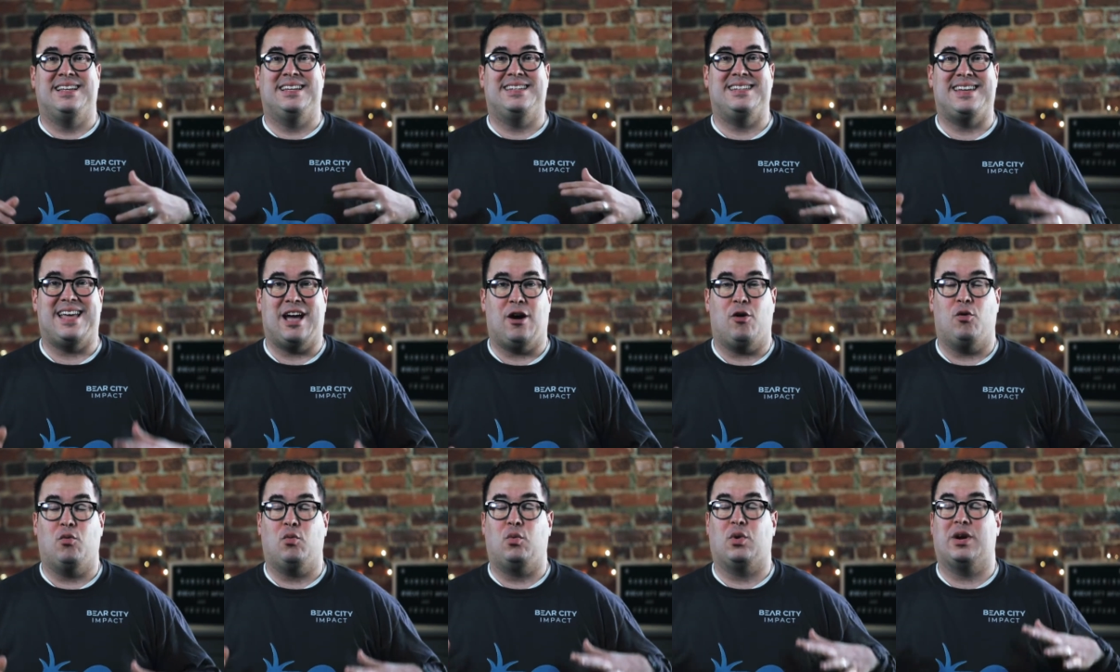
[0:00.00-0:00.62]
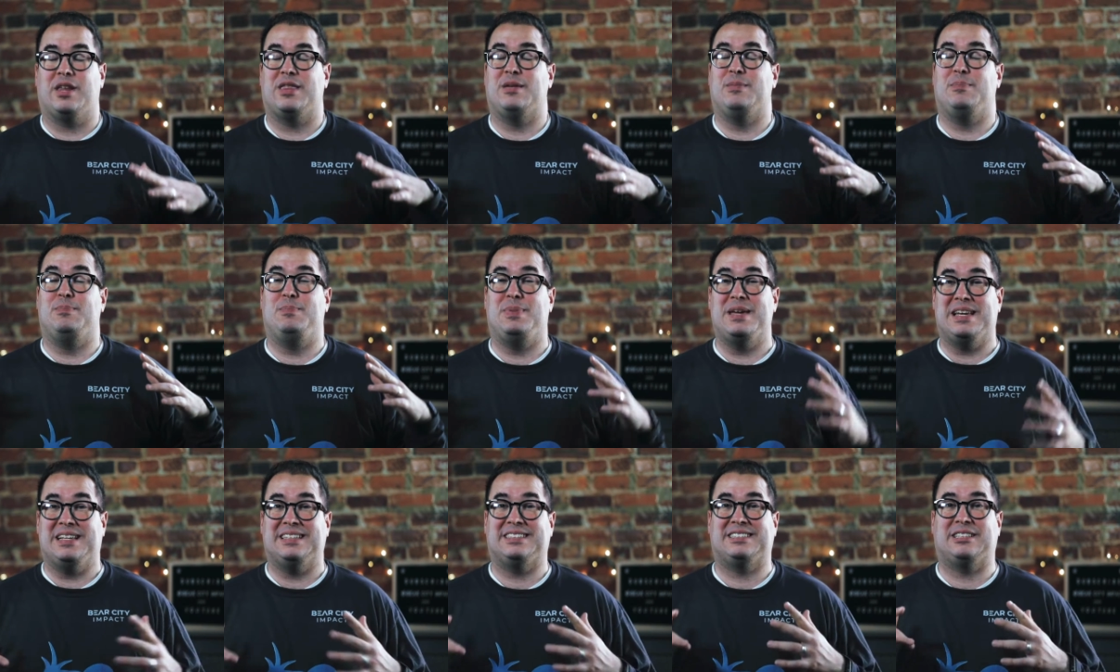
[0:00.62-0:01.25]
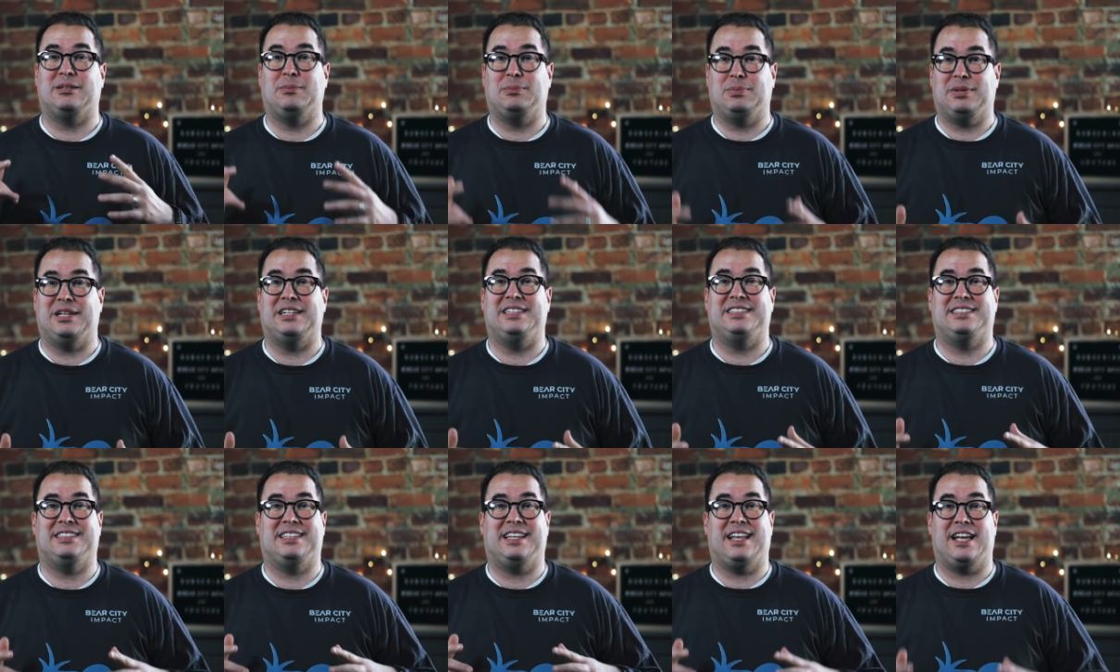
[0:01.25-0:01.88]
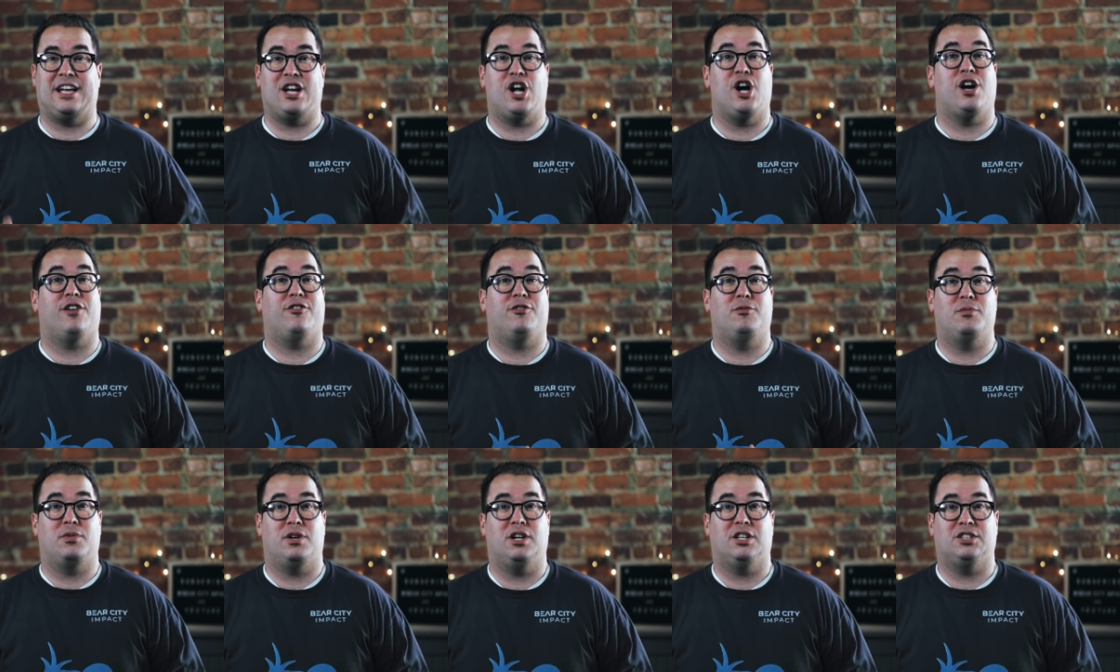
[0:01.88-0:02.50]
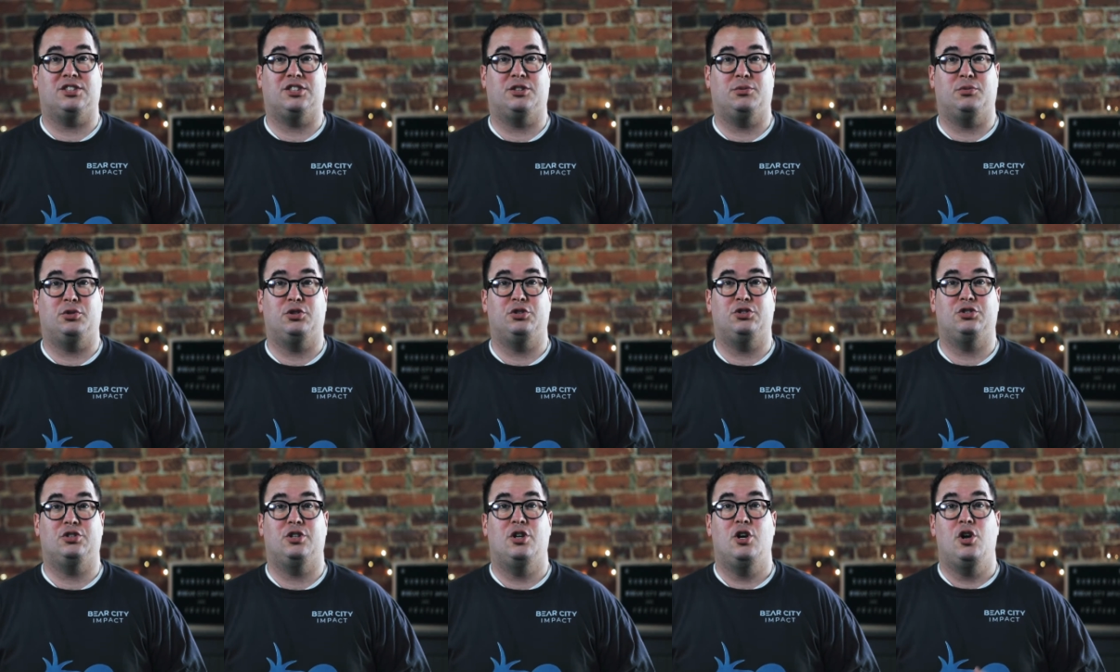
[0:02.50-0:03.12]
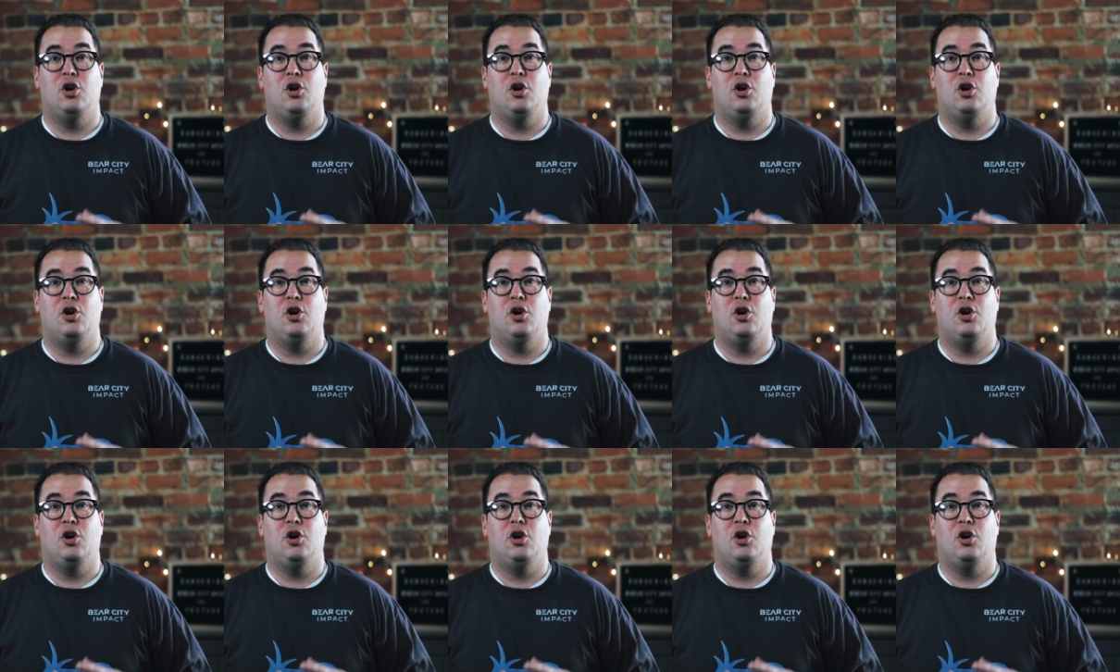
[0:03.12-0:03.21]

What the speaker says: Now, one of the biggest complaints that I got from customers